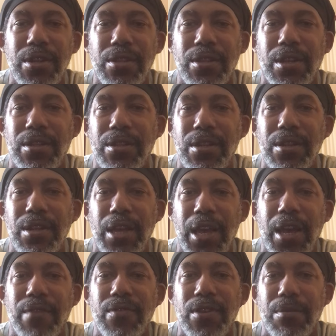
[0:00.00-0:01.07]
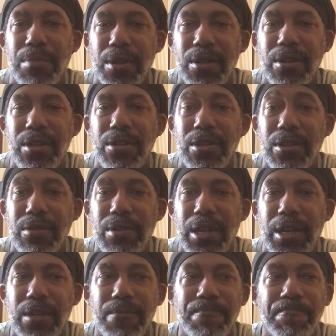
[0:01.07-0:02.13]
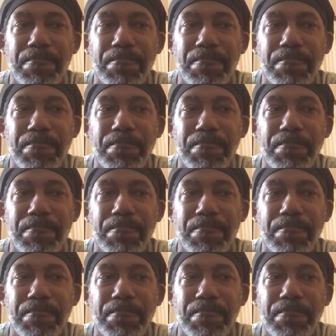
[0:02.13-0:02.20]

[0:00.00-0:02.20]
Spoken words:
that didn't have the ability to do that,